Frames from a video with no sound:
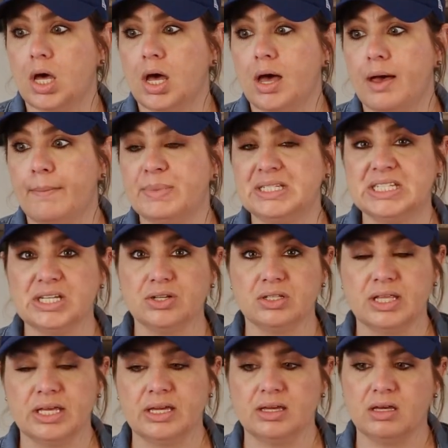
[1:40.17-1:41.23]
uh,
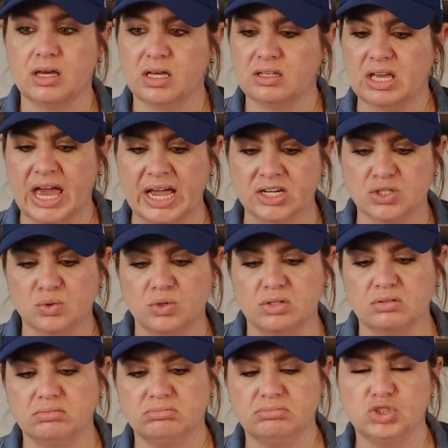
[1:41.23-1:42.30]
material, like uh,
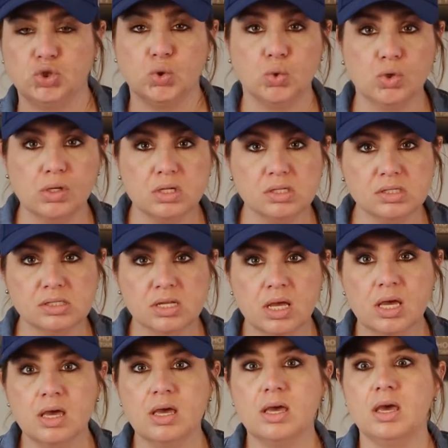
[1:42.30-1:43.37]
actual tools
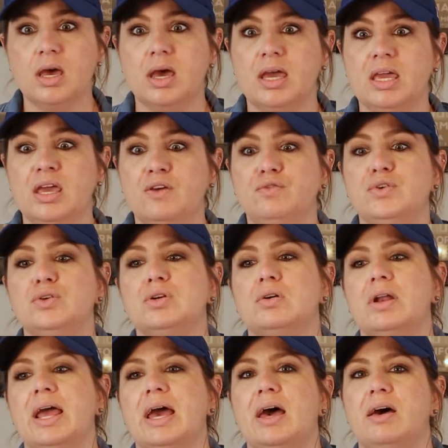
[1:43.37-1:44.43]
if you
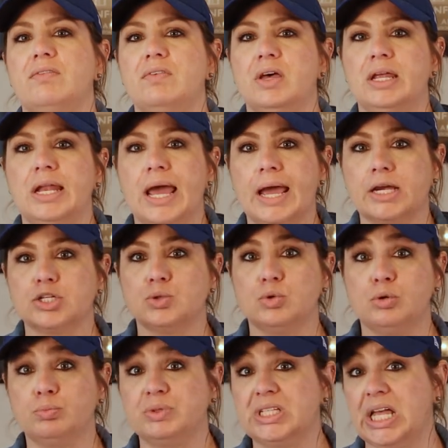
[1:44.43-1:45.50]
don't have an
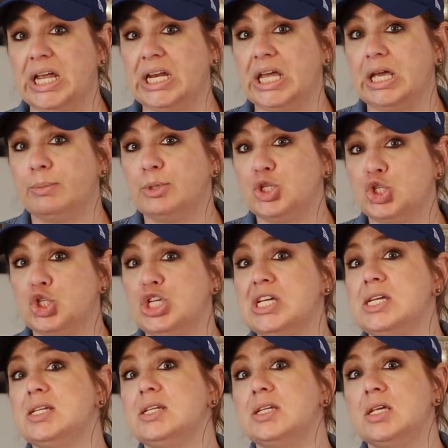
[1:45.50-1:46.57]
actual planing
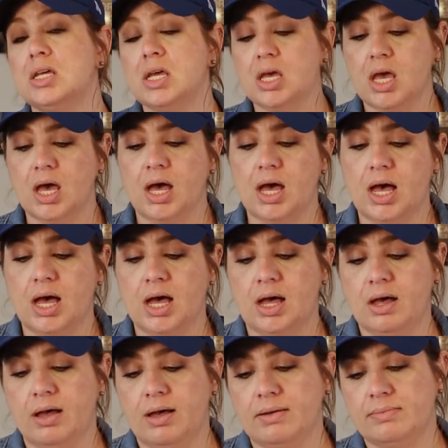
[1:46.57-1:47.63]
machine.
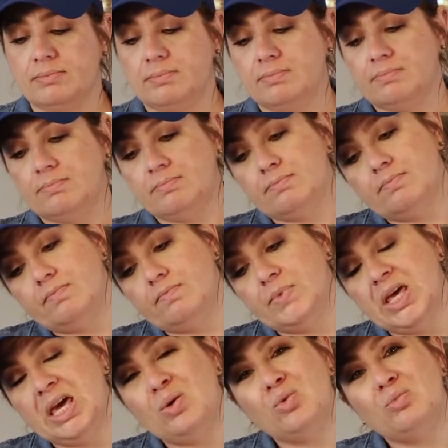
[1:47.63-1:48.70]
Um,
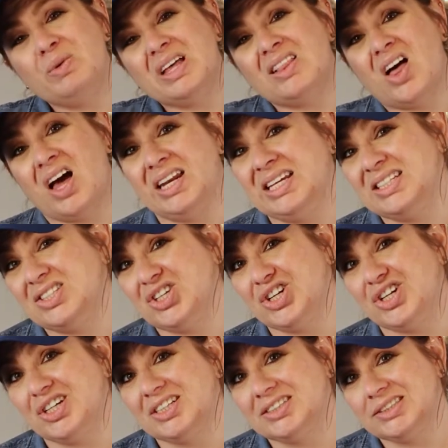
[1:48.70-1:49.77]
it would be a lot
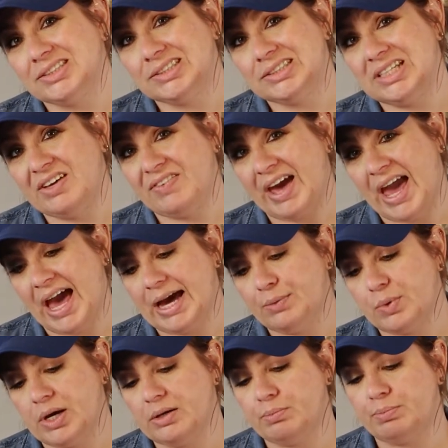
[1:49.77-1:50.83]
easier if I
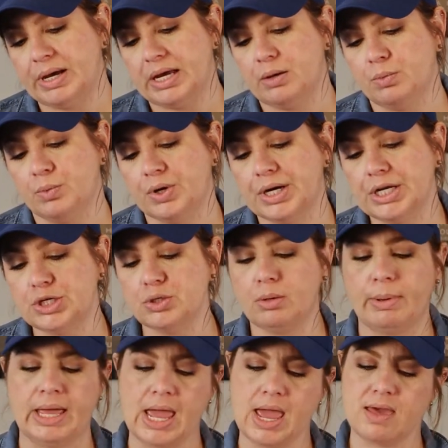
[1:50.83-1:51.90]
had one, but we're gonna do
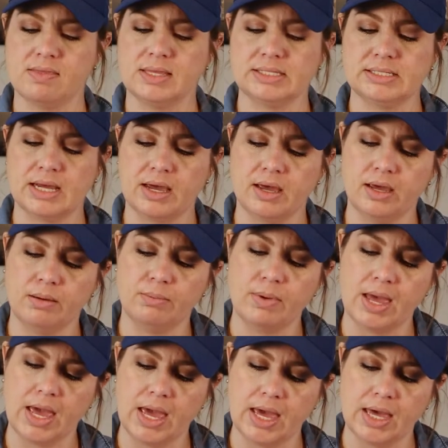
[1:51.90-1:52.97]
it by hand this time
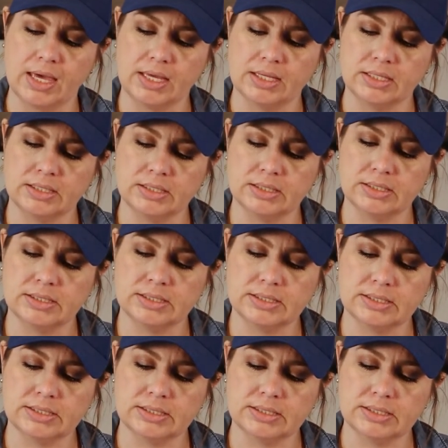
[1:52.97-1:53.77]
and